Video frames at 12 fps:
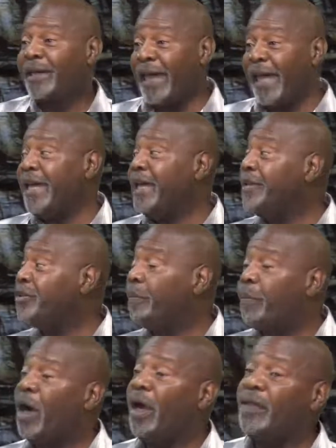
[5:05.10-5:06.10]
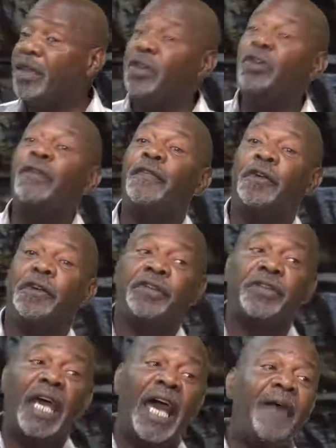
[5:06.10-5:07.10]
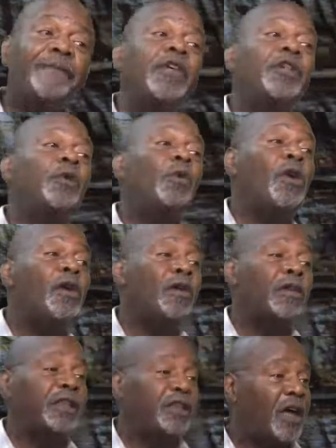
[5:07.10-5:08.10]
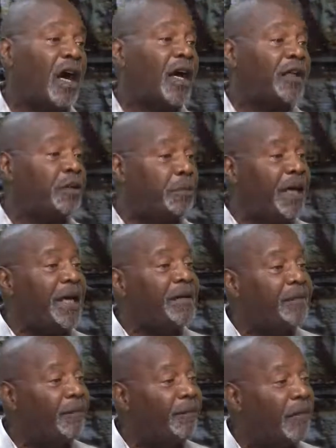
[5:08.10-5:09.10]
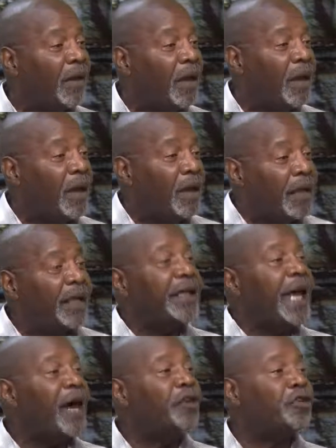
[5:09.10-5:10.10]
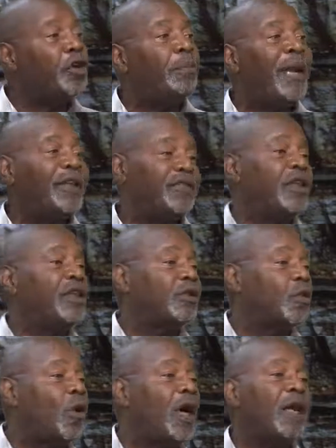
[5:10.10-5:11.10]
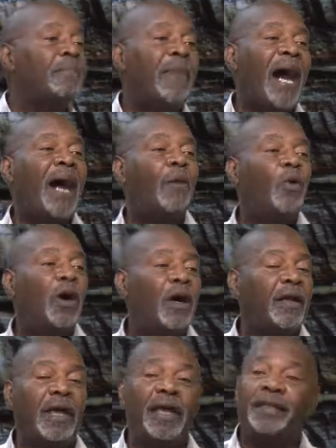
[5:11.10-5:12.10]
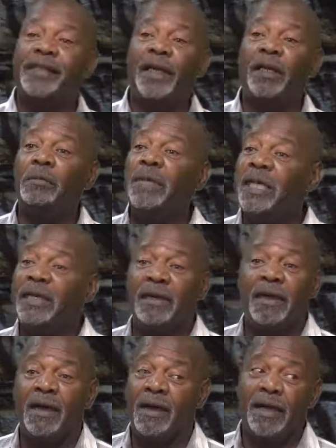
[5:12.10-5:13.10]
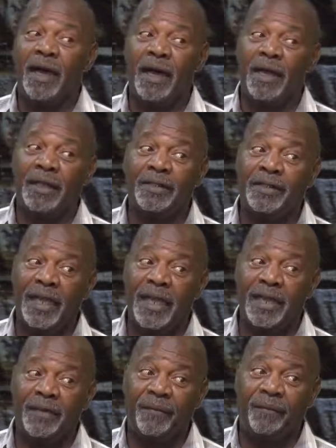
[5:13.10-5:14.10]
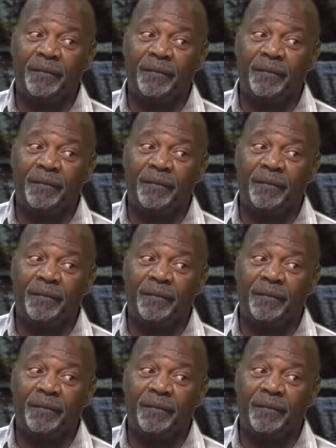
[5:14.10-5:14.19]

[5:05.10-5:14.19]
Gaze upon the universe after the world has gone to bed. Then count your blessings one by one and tell me God is dead.